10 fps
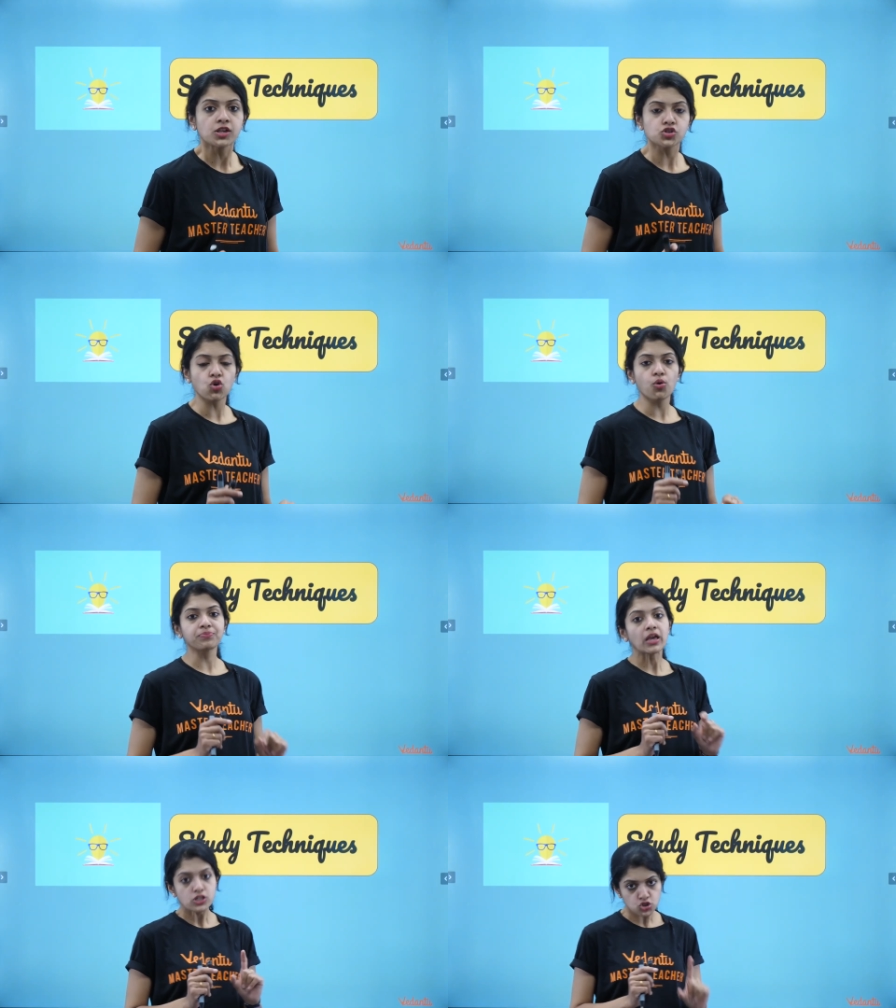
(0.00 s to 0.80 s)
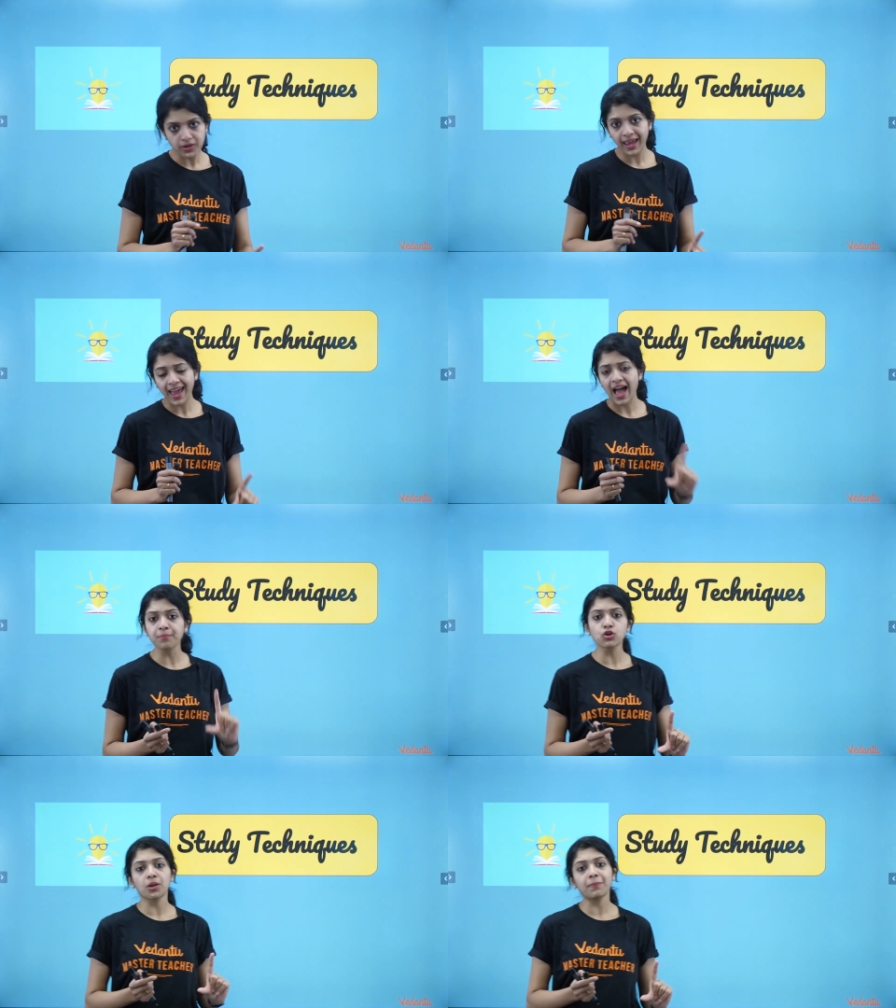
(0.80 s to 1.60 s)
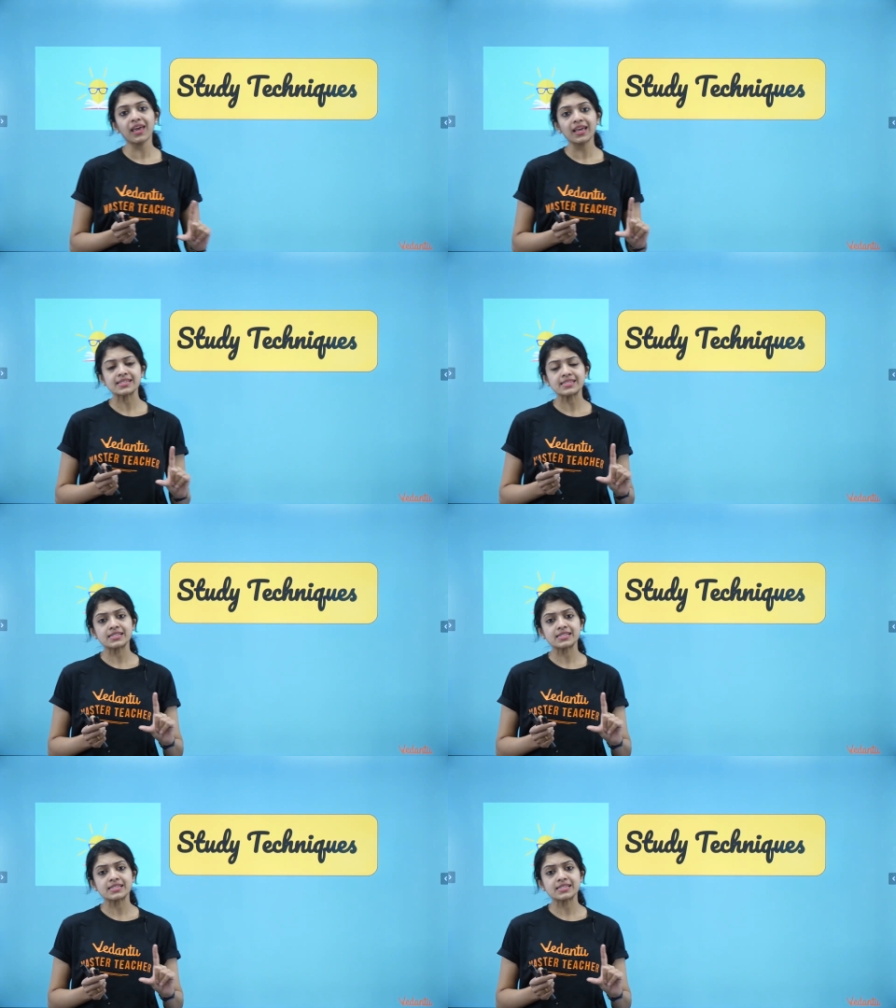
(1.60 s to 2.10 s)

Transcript: So today I'm going to be